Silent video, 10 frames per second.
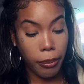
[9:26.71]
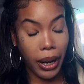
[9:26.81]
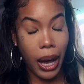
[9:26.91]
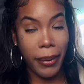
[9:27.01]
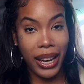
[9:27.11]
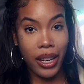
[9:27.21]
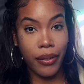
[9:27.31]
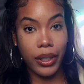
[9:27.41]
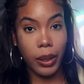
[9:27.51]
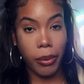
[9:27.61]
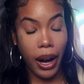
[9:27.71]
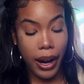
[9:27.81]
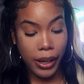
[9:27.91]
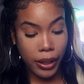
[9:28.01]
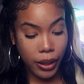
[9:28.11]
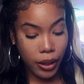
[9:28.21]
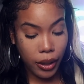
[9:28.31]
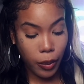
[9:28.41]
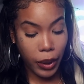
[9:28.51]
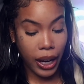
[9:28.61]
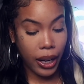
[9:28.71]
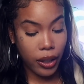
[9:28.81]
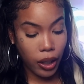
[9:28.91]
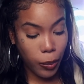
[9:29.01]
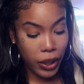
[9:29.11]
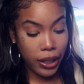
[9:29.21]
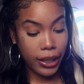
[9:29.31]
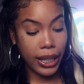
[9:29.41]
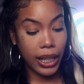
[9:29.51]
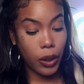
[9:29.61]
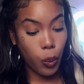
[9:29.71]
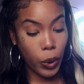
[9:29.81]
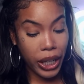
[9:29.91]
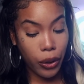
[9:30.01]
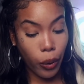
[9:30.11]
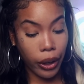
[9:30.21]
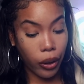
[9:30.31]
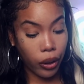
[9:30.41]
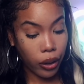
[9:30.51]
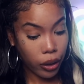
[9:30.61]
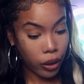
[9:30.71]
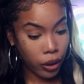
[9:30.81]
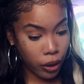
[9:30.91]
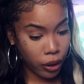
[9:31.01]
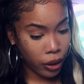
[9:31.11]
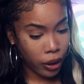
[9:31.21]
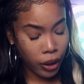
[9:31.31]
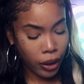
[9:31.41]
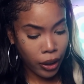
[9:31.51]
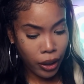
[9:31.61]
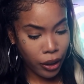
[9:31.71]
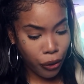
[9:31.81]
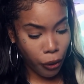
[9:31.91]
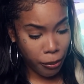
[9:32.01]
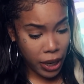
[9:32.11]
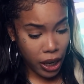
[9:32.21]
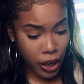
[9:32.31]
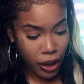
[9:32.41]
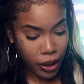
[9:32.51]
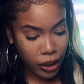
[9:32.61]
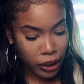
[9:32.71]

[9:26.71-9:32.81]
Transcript: But am I even surprised when I had someone stealing weed oil from me?